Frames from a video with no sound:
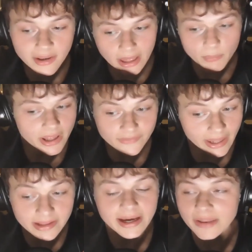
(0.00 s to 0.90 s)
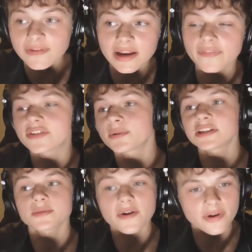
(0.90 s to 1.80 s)
and we have any kind of data on this
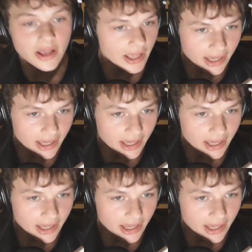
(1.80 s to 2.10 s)
whatsoever,